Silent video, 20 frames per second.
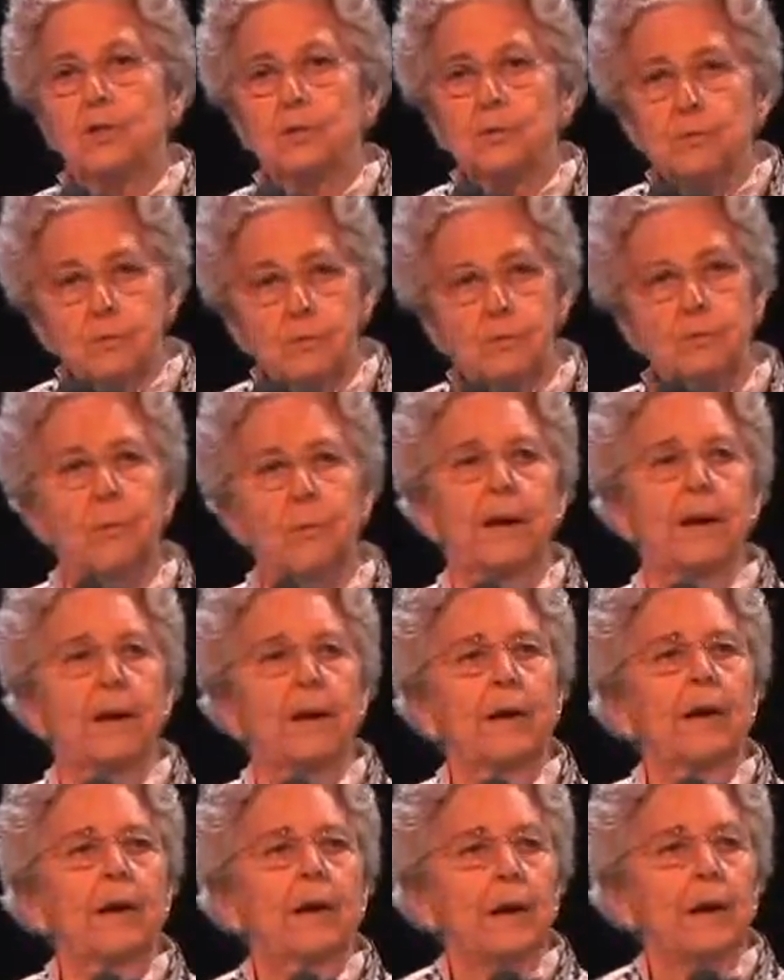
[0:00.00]
to hear the
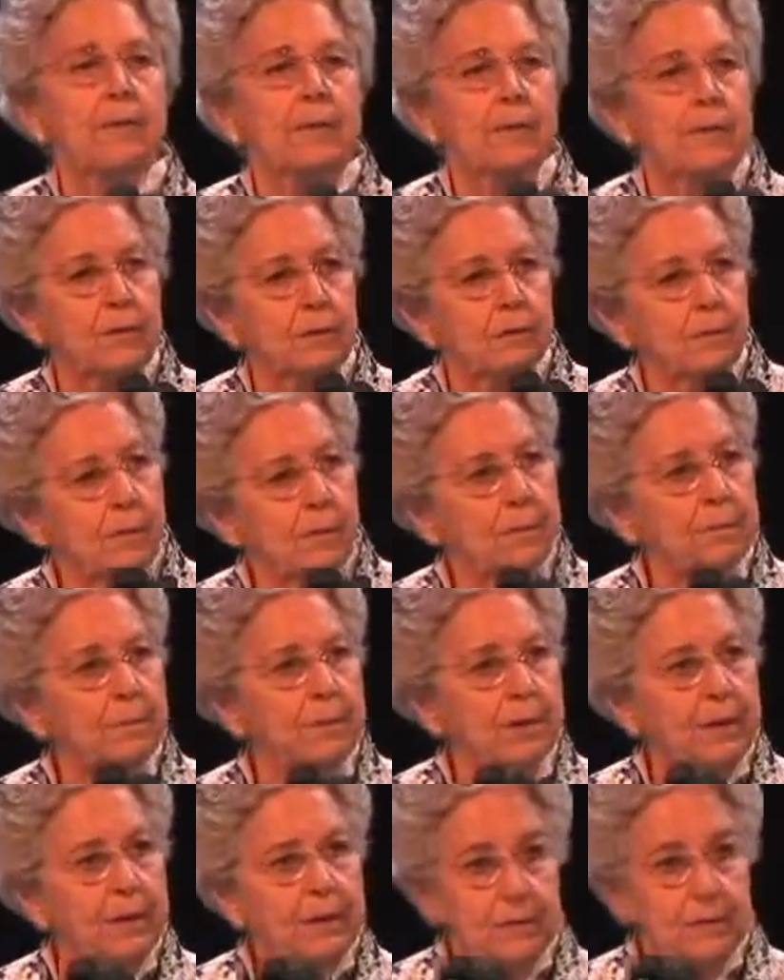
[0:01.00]
evidence on both
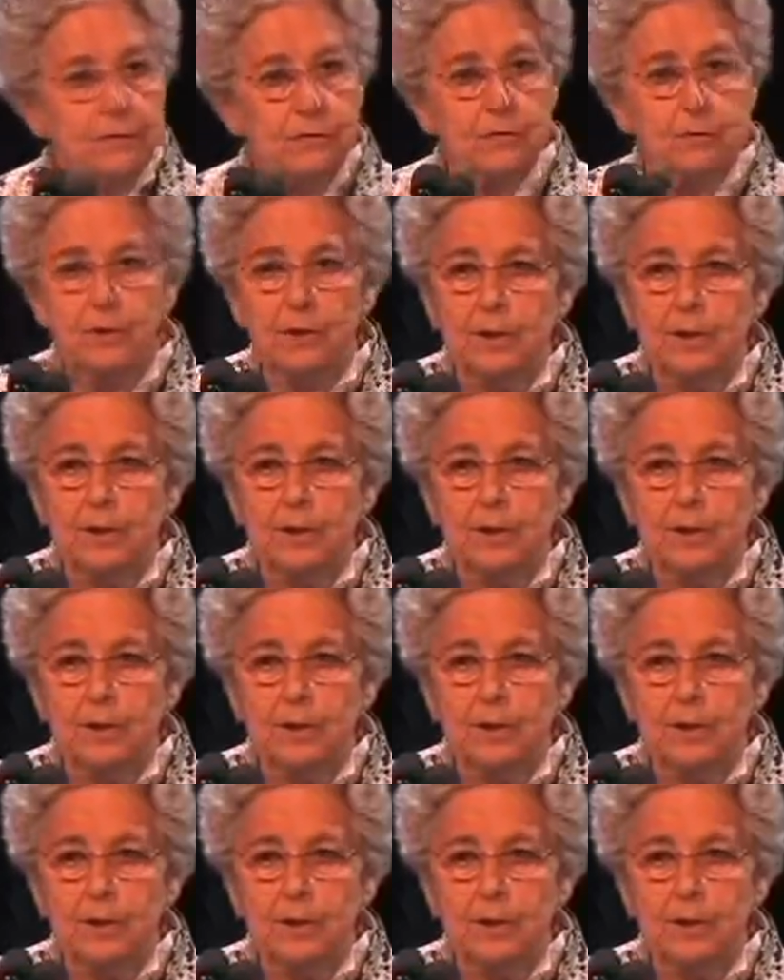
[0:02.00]
sides.